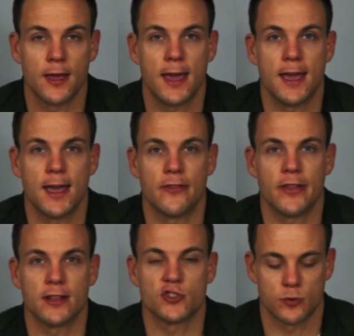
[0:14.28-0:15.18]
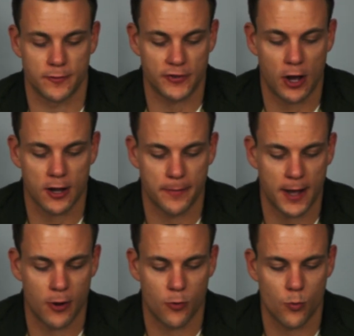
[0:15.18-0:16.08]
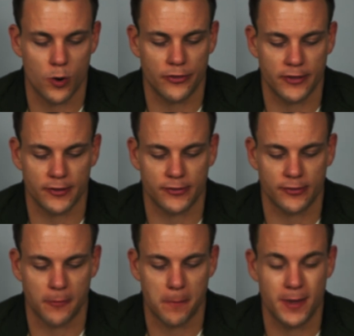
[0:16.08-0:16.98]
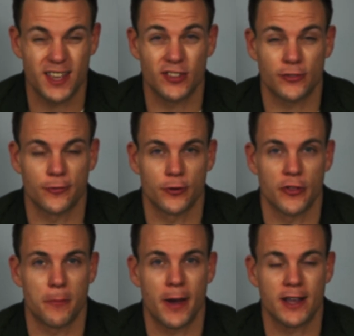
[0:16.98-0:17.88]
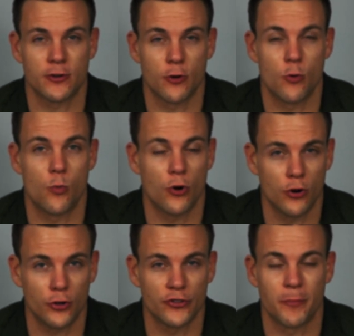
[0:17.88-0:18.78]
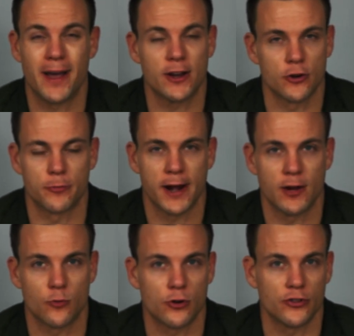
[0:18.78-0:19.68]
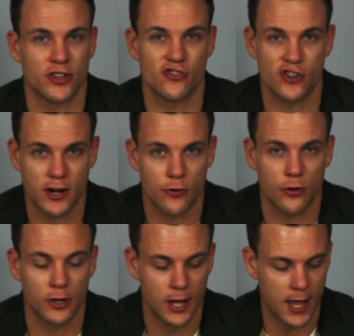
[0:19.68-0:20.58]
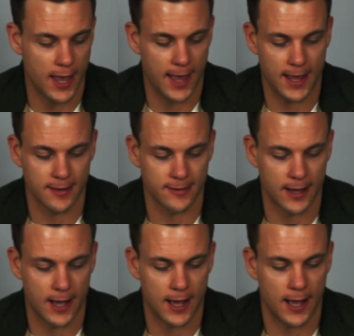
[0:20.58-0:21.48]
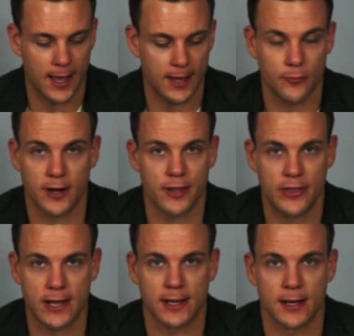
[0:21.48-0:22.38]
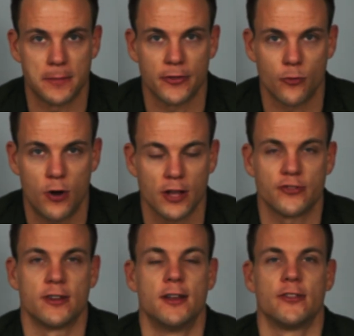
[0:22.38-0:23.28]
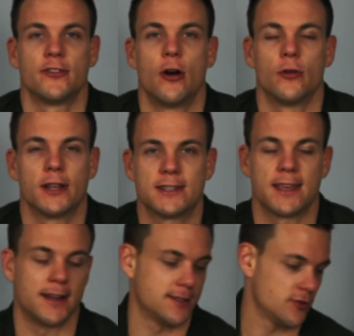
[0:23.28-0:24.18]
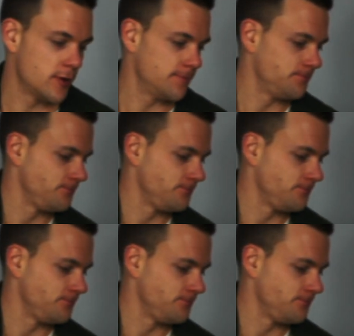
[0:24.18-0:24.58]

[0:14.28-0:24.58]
and then sort of talk about what this means for the micro world, the Microbrand world in general, and what I think about the watch. So let's get into it.